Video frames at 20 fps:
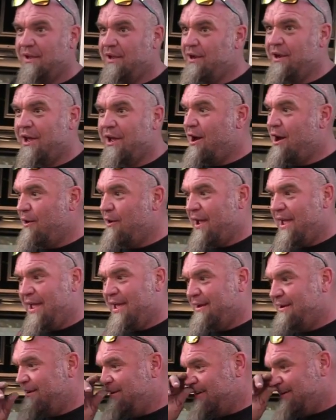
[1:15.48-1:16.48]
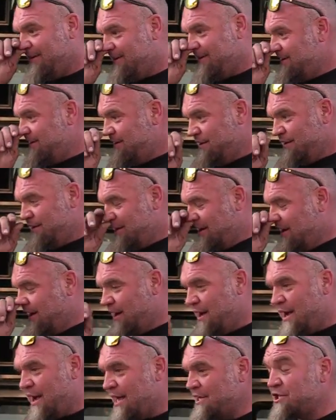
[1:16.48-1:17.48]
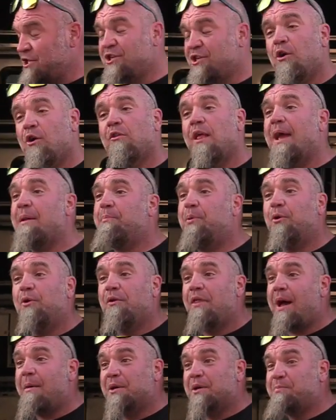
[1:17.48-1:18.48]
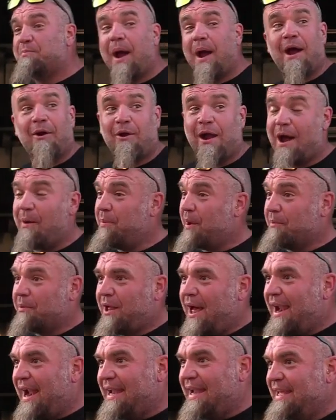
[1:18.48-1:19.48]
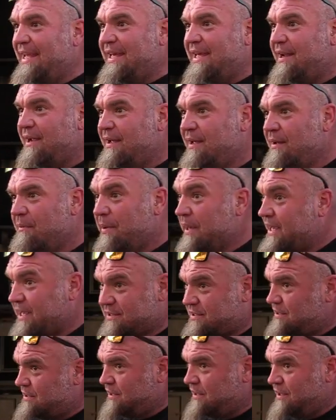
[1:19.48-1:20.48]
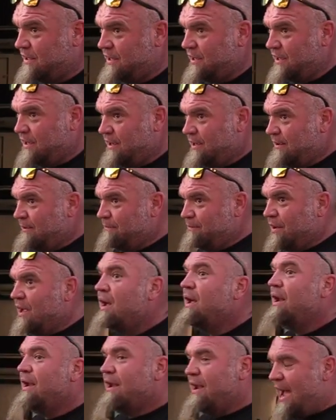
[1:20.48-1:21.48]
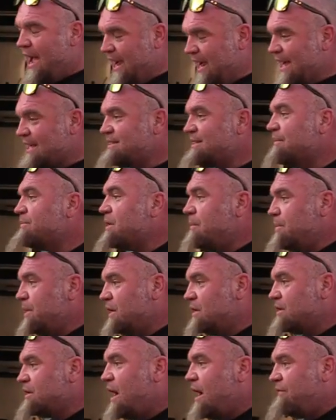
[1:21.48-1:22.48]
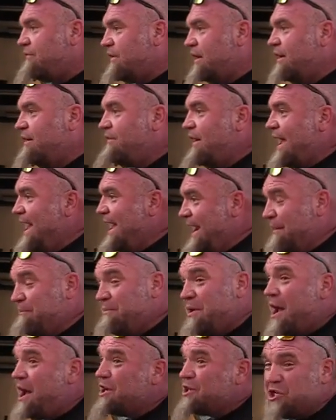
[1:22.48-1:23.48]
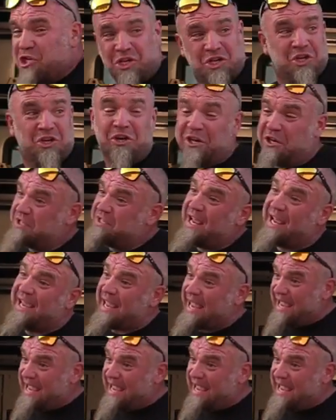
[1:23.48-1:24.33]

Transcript: you know, and uh, I just don't like pulling that much power out, but I'm glad I did because now you got something to build. Now I got something to build off of, and I'm not sure it'll take